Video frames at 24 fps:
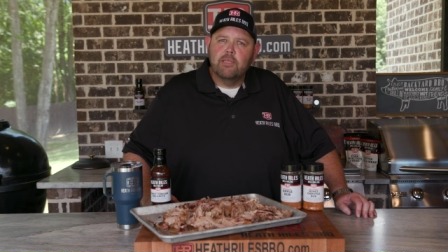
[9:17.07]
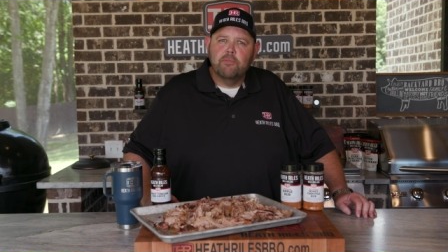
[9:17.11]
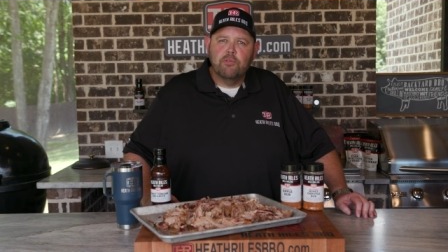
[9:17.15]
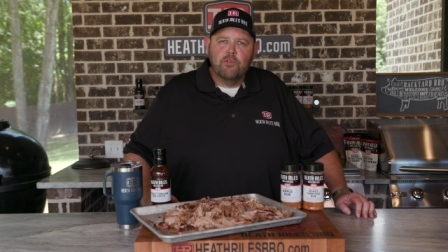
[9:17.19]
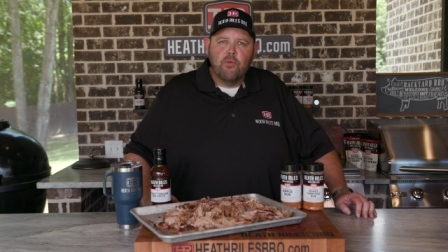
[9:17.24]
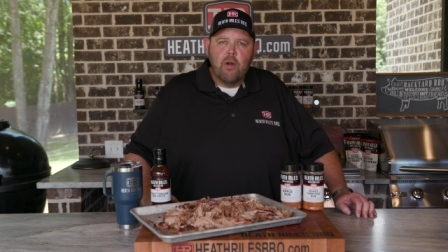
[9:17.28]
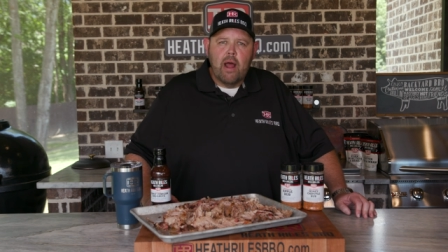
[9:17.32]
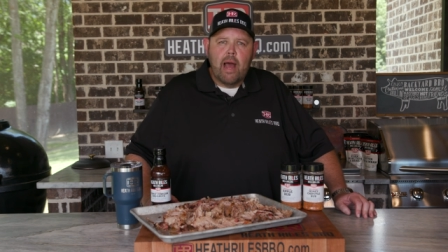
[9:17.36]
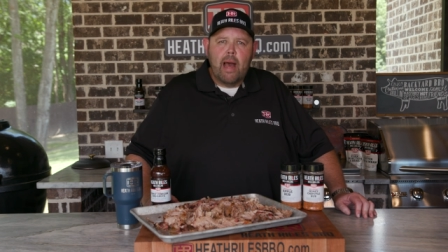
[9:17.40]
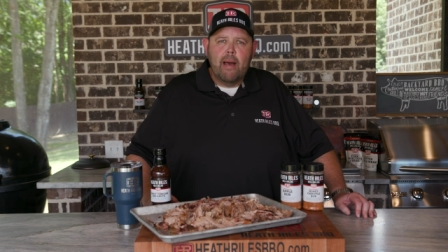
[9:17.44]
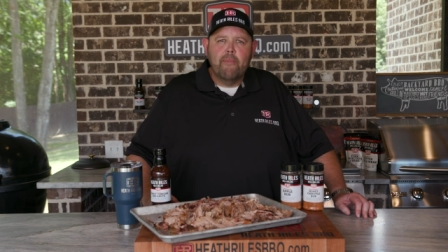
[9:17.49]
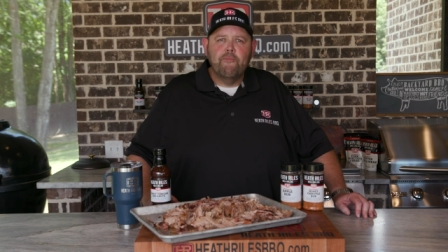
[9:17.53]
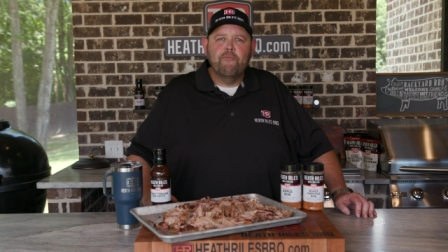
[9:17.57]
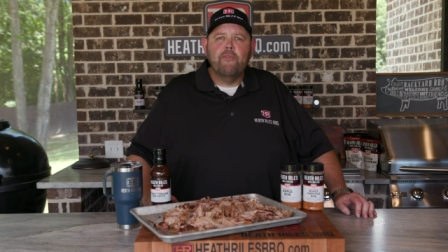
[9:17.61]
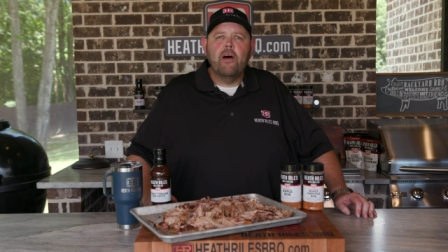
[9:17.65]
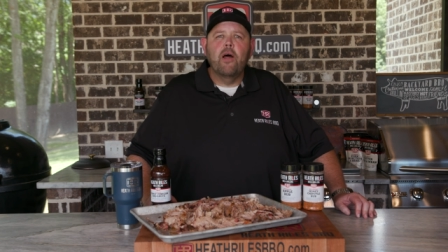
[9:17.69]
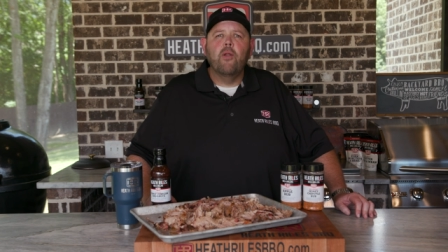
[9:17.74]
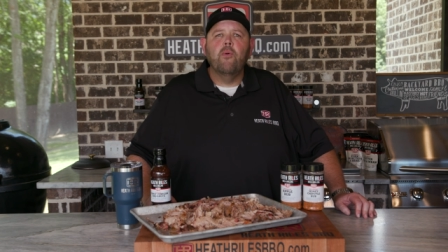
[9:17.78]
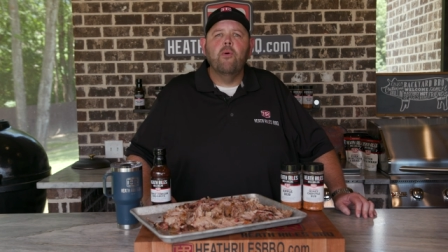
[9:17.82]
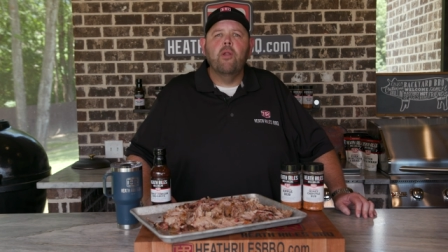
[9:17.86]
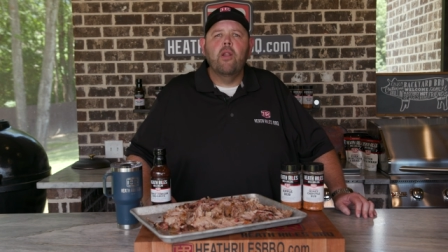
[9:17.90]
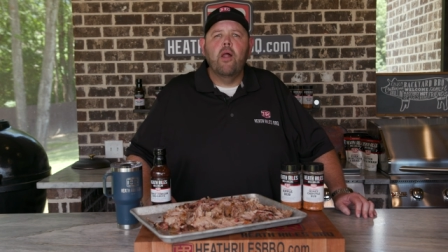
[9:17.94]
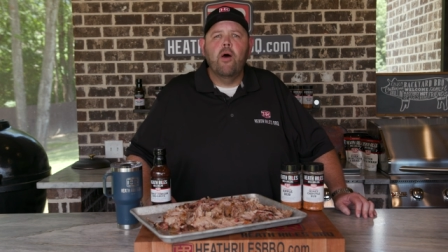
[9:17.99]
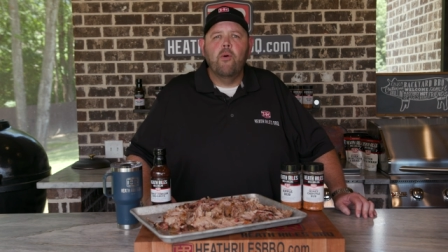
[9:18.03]
subscribe,
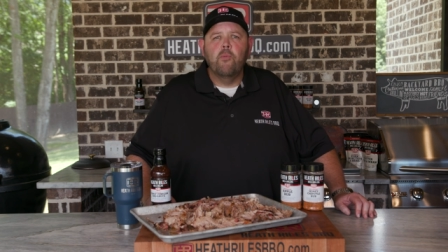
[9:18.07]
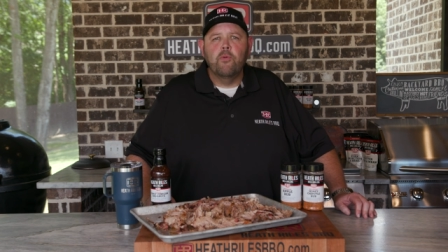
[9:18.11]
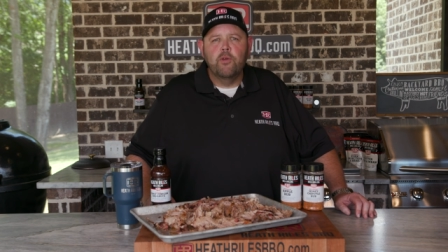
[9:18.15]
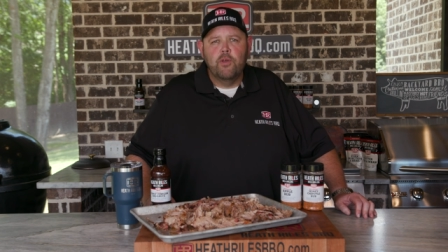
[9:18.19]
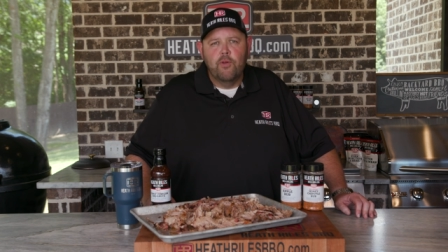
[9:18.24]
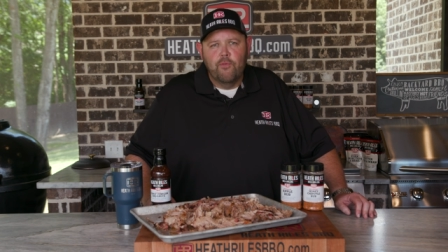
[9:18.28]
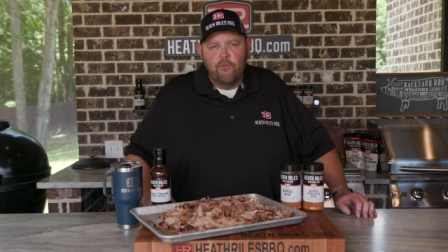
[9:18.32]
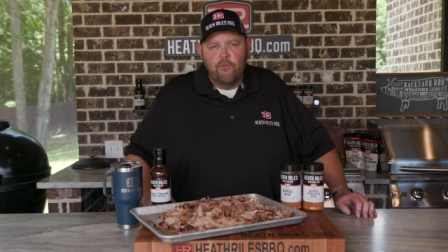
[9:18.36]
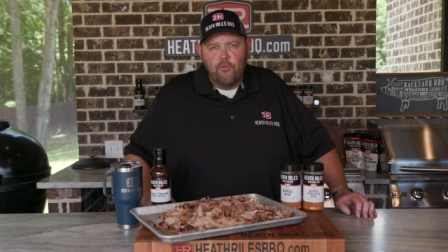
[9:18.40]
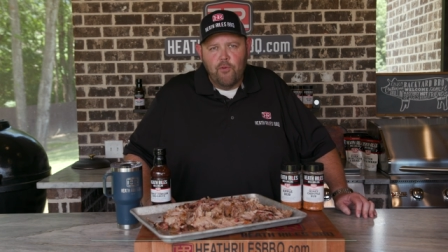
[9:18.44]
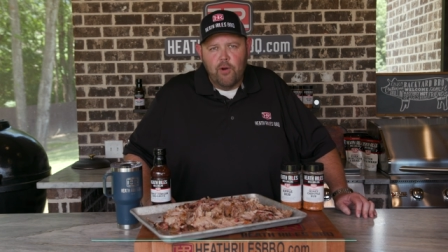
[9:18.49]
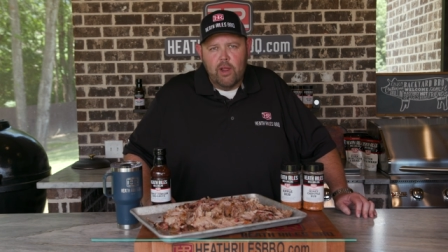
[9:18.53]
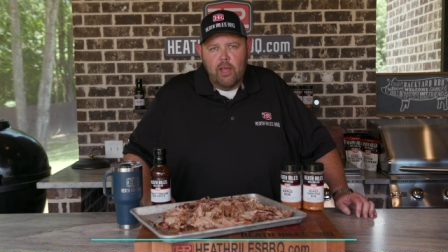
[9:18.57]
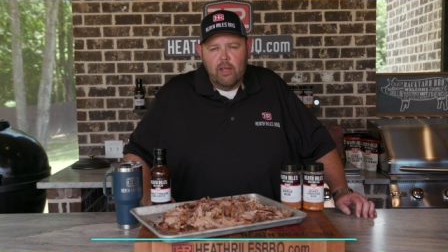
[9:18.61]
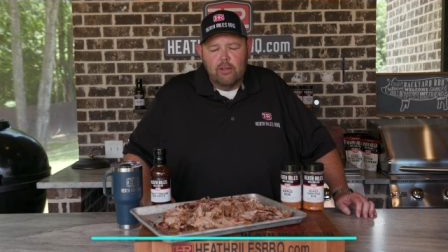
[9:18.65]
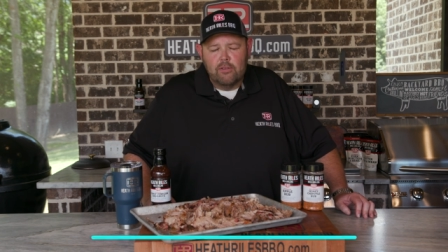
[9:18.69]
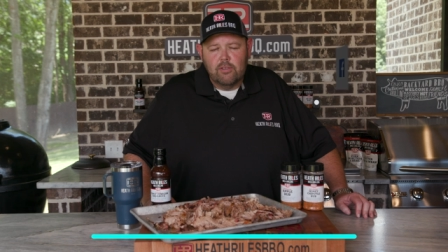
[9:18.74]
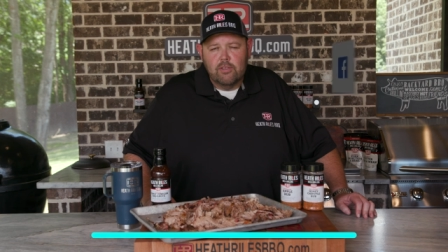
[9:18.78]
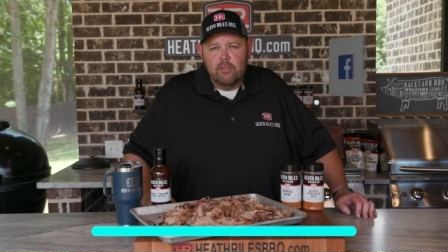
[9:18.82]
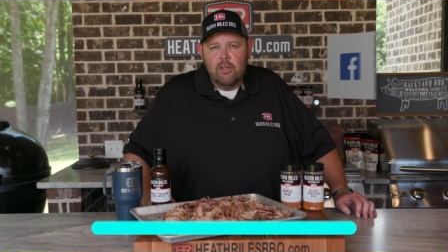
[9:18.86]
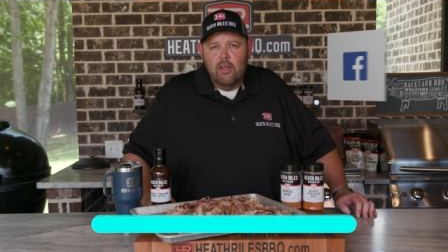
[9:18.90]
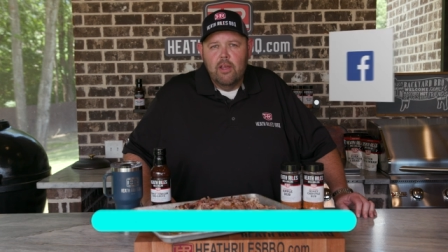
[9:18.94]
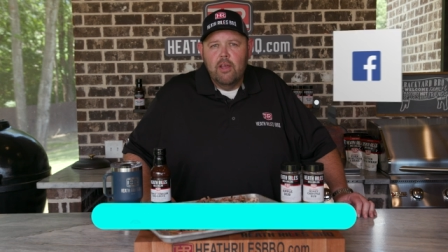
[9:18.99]
follow along with your friends.